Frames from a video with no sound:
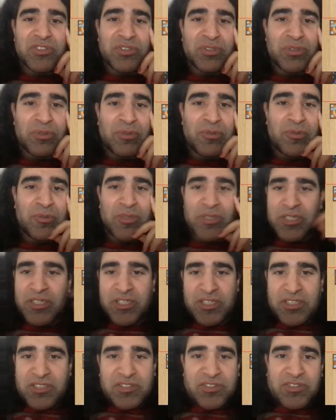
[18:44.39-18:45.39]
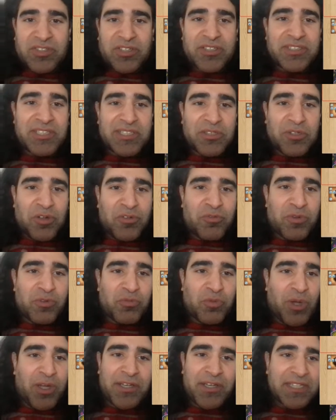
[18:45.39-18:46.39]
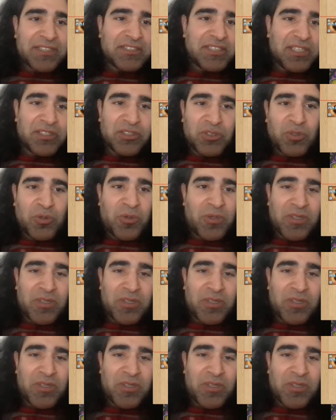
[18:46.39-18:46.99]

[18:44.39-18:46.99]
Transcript: So starting off with 1 and then